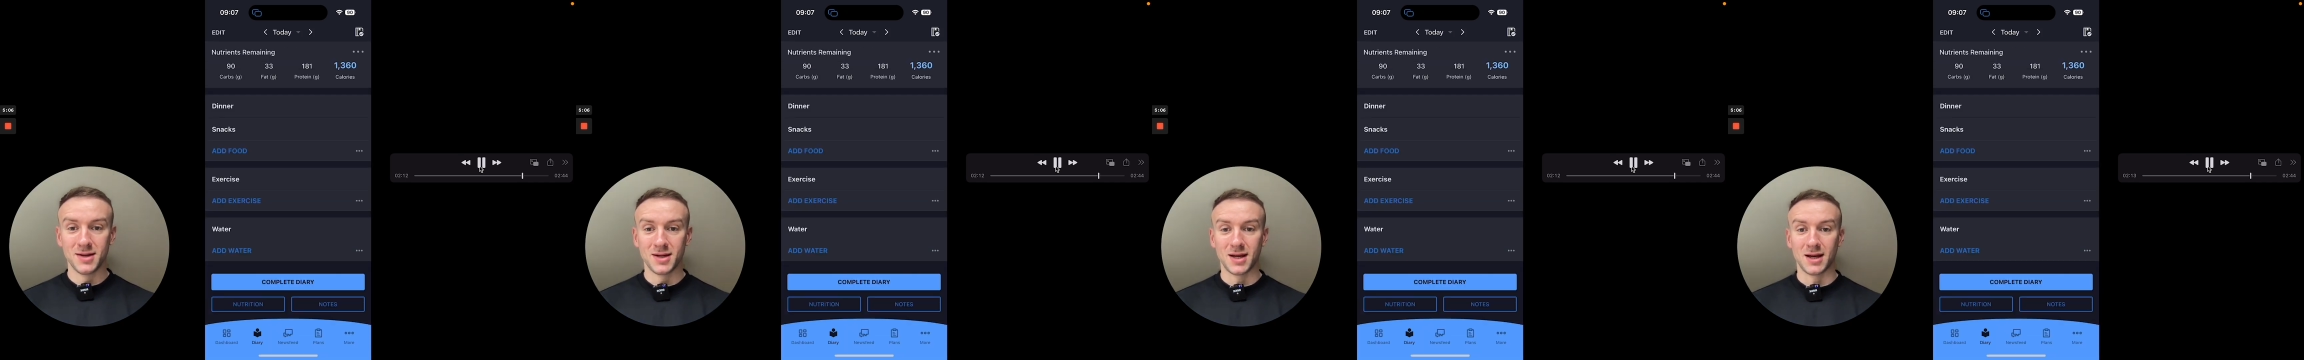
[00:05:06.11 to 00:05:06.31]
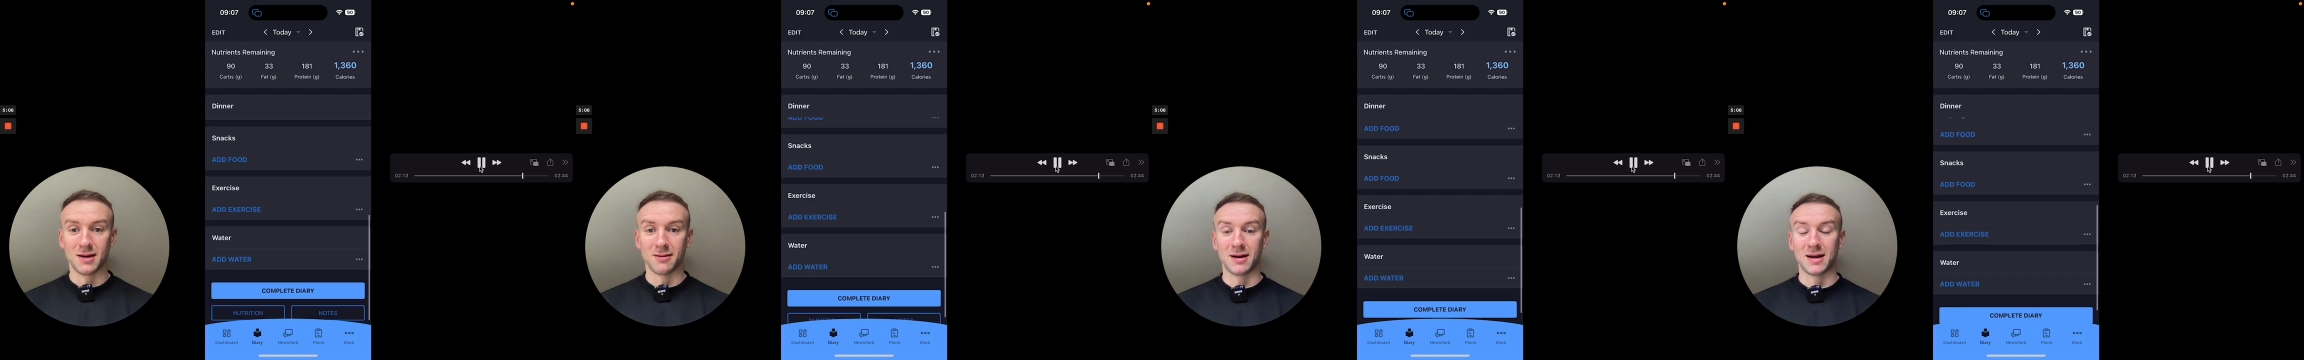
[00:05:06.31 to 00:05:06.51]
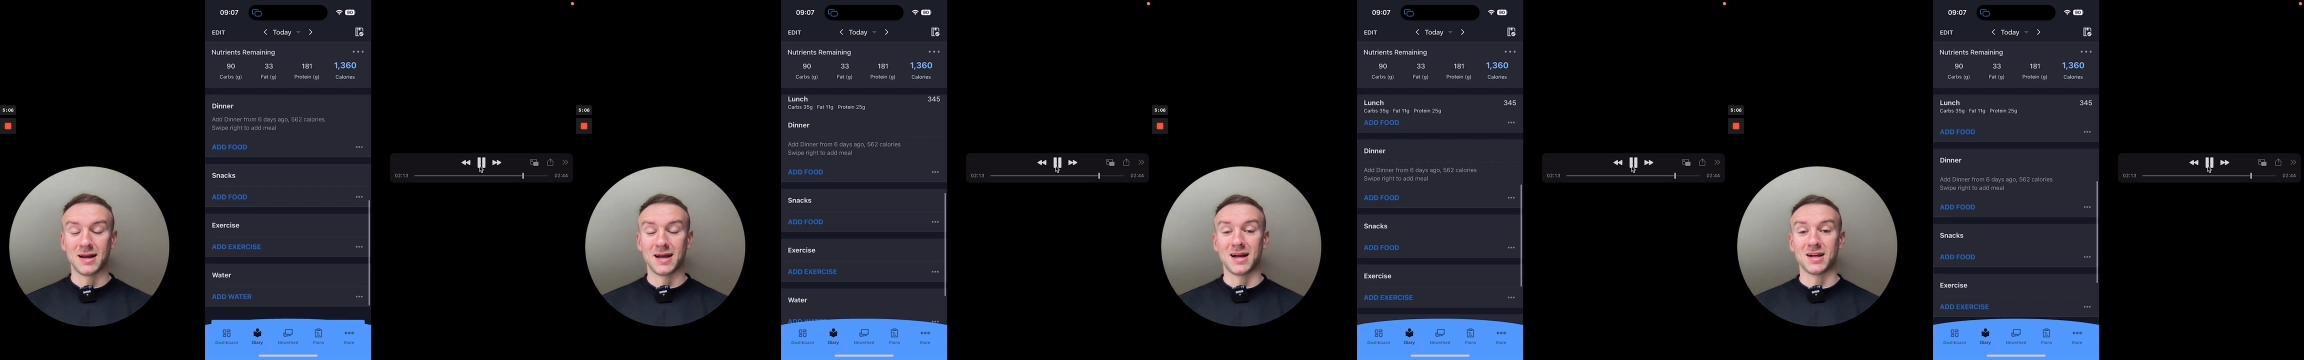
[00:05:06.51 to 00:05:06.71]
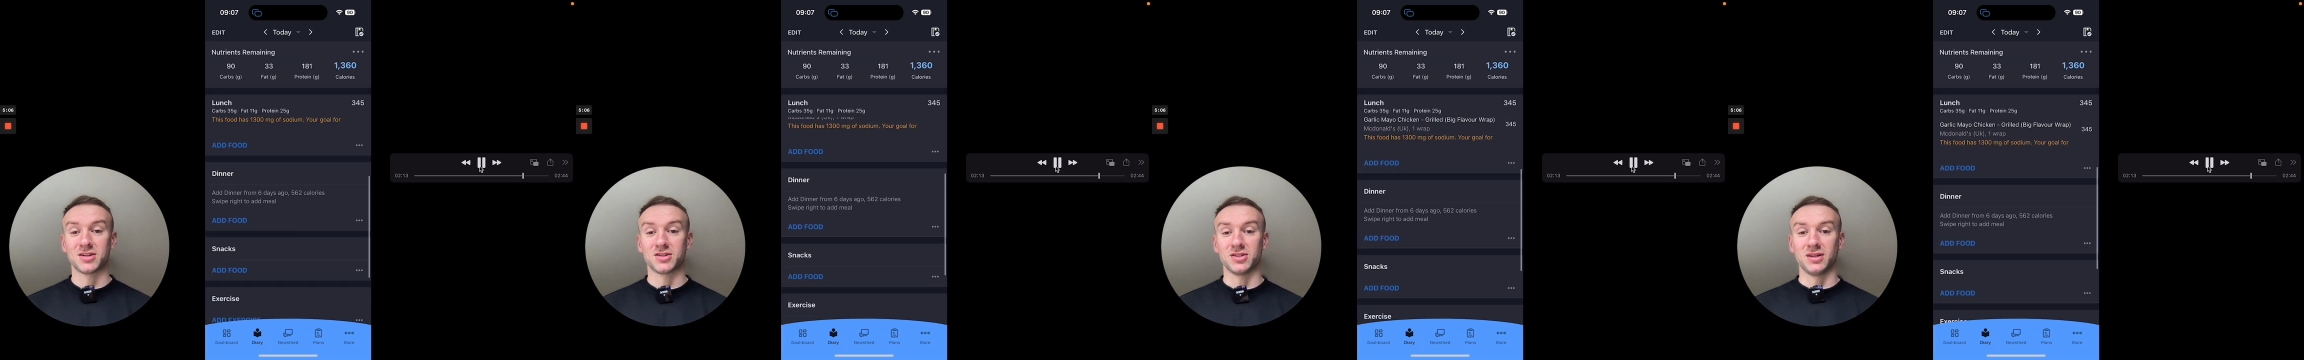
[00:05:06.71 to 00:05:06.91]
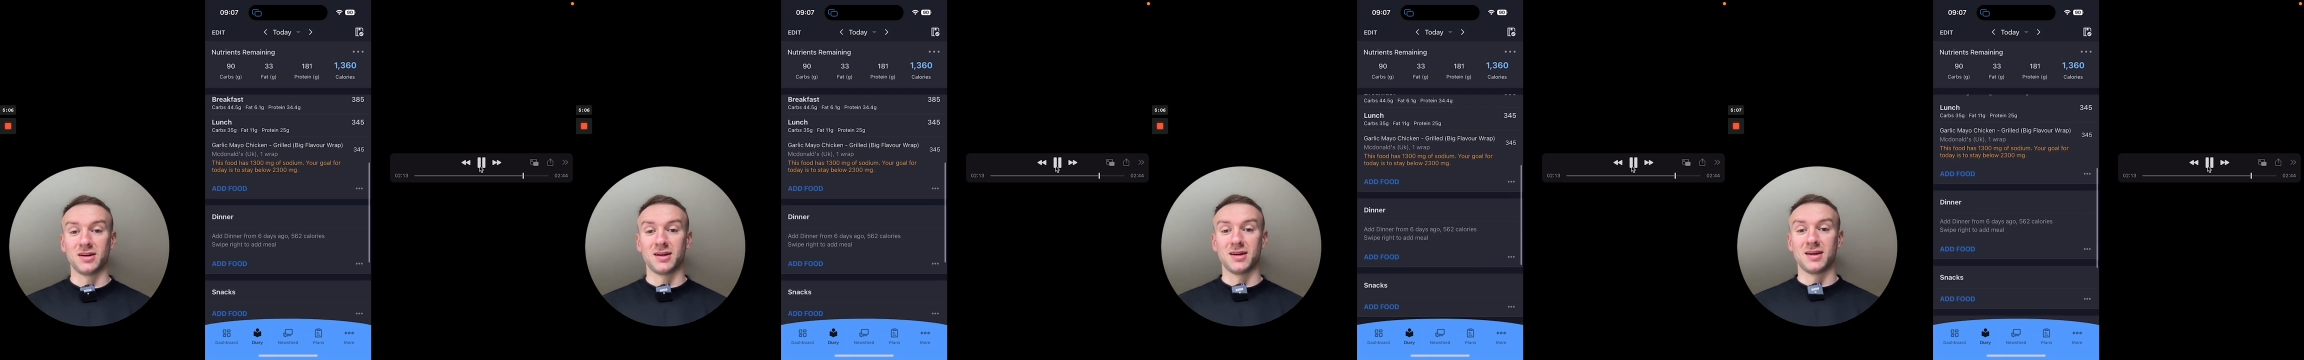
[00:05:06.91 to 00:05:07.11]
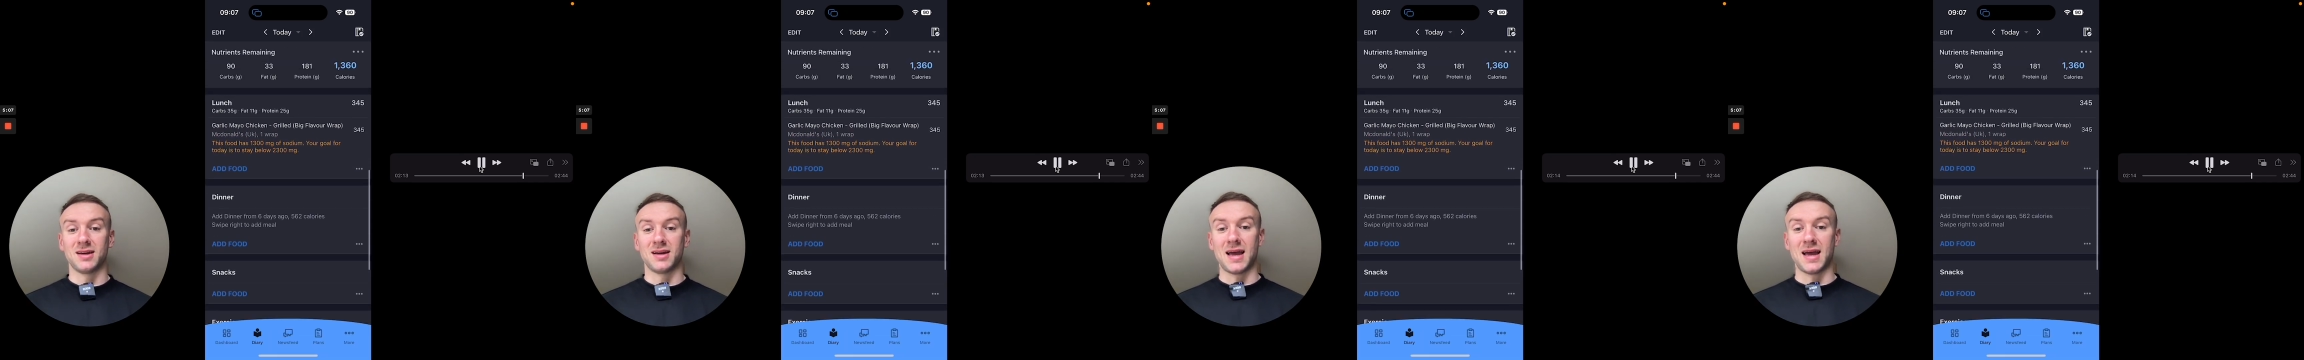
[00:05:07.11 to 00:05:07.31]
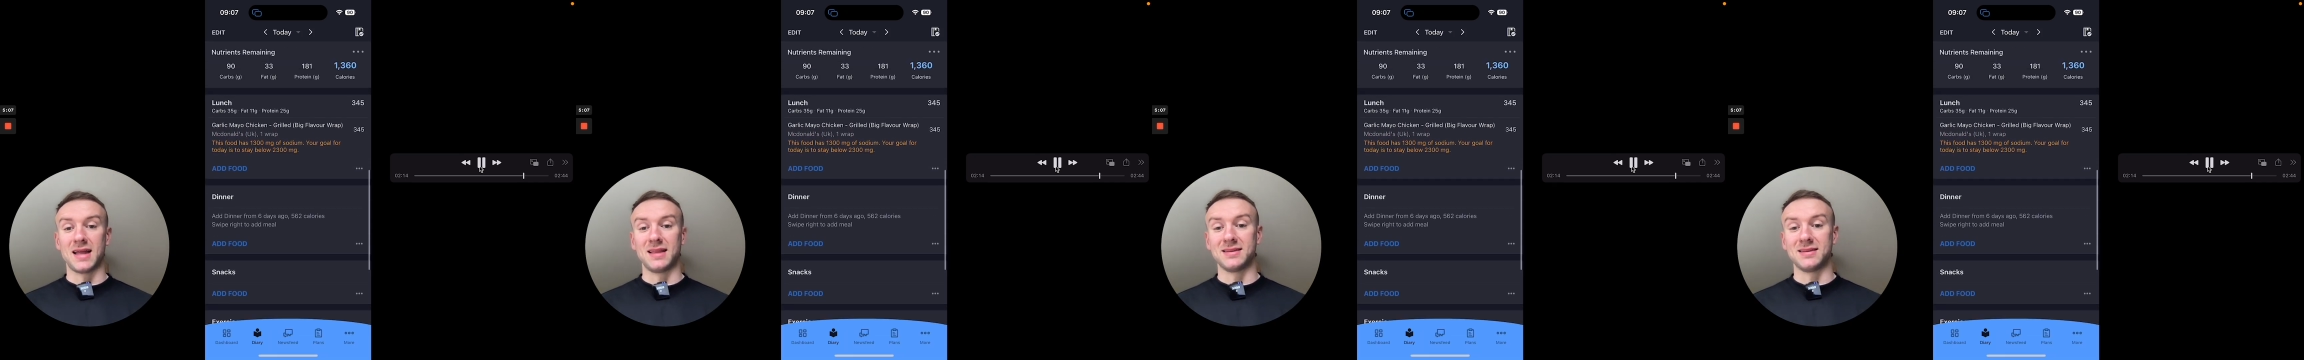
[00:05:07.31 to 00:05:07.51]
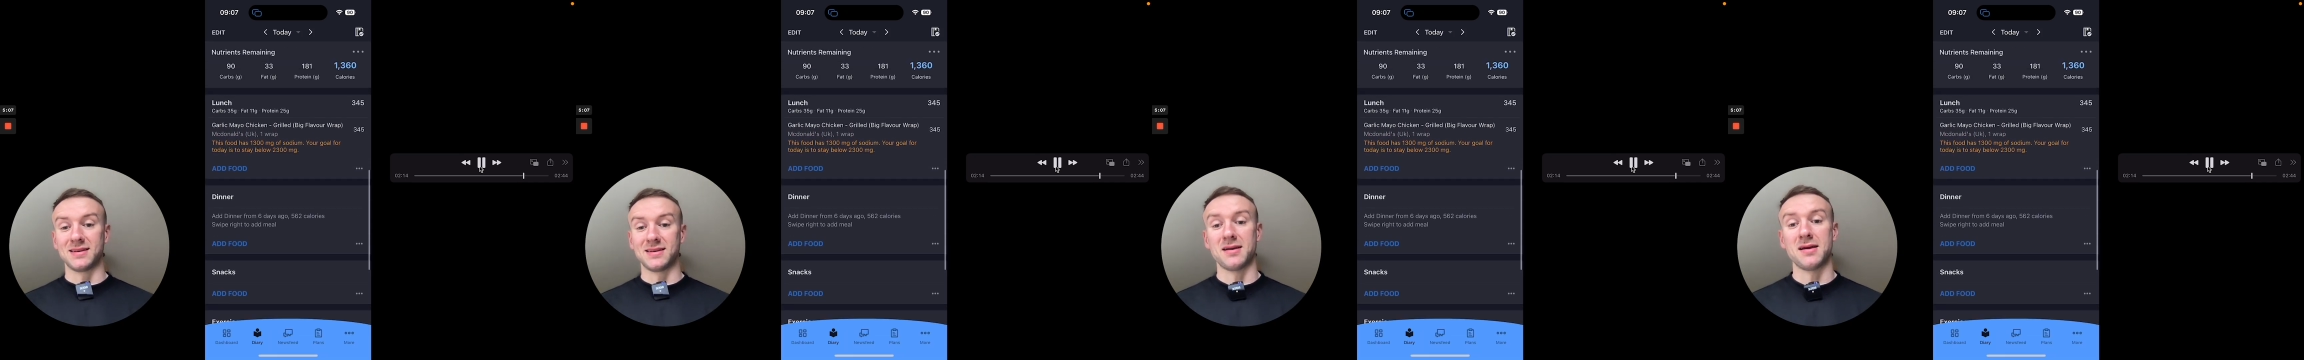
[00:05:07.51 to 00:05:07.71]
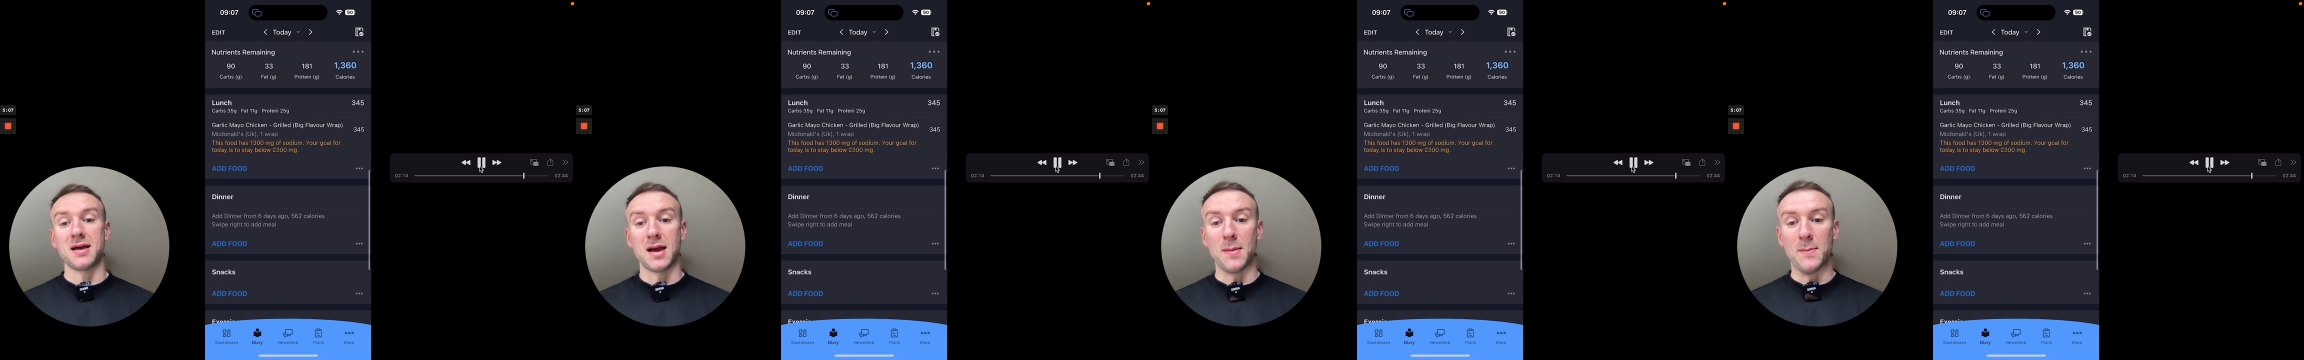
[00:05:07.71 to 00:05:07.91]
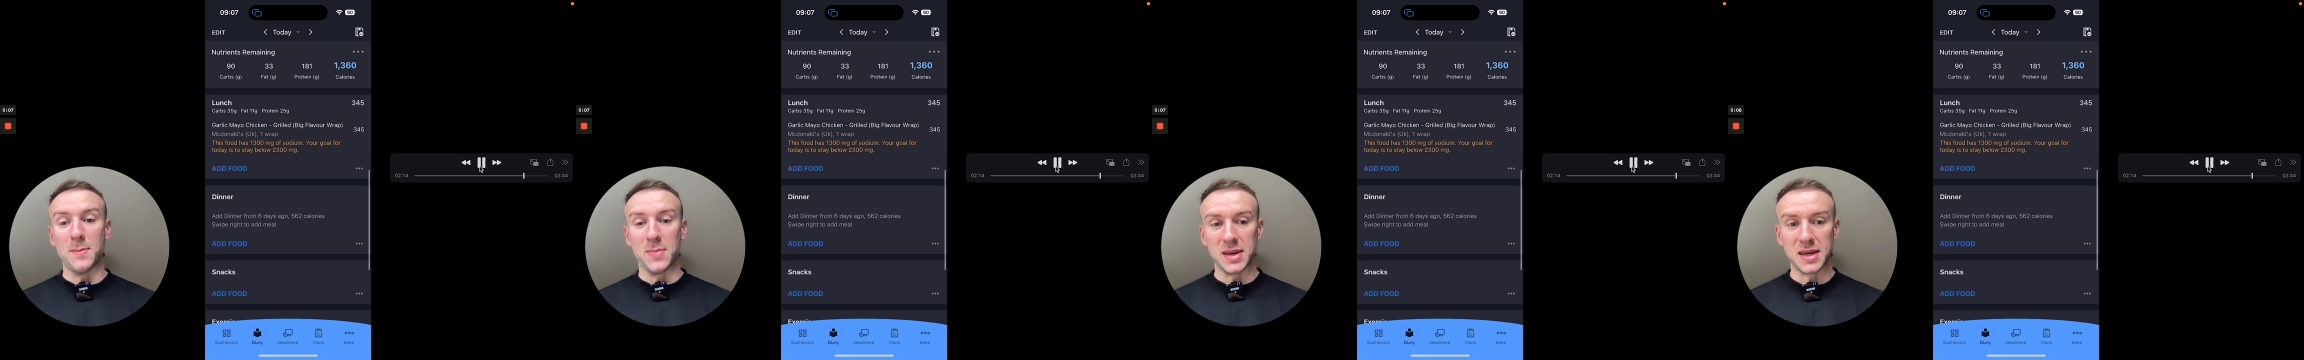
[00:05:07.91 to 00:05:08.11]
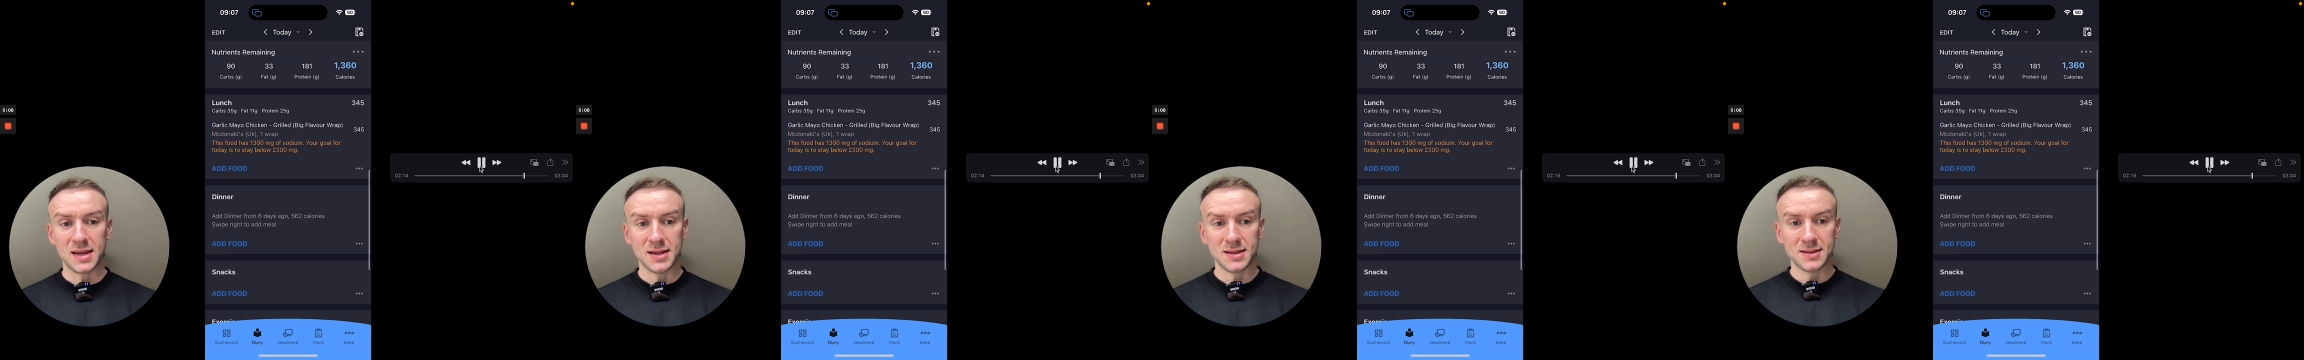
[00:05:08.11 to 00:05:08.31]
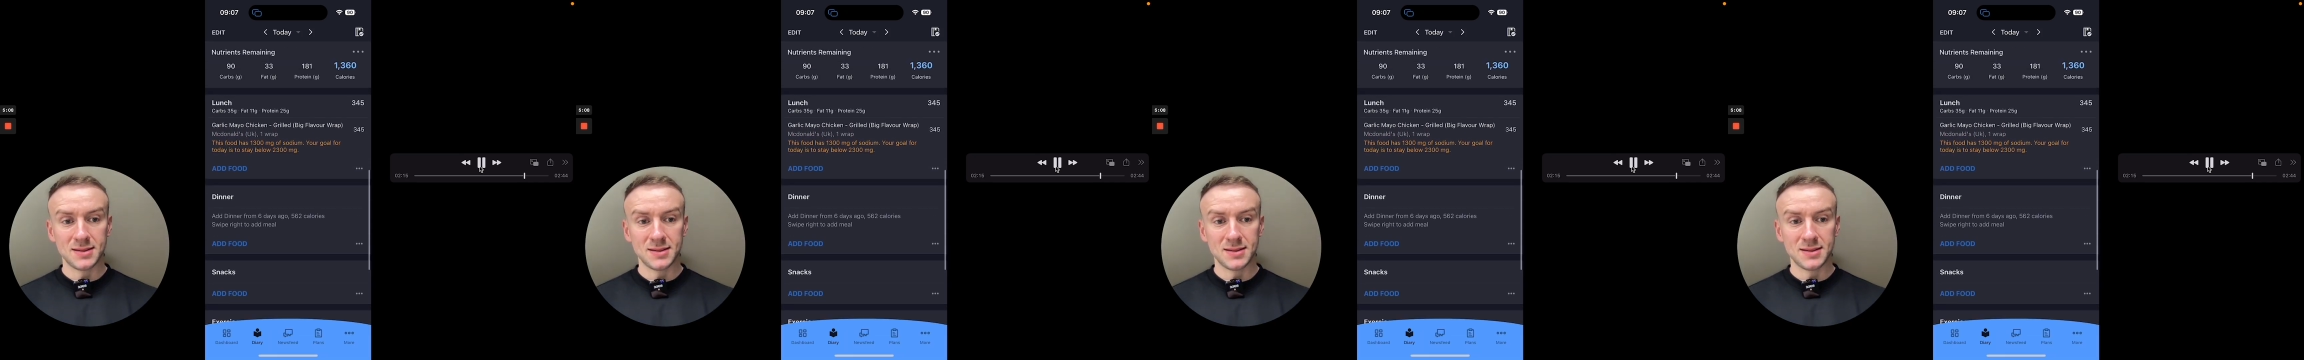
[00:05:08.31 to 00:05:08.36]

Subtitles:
I'm going to actually enter a beer.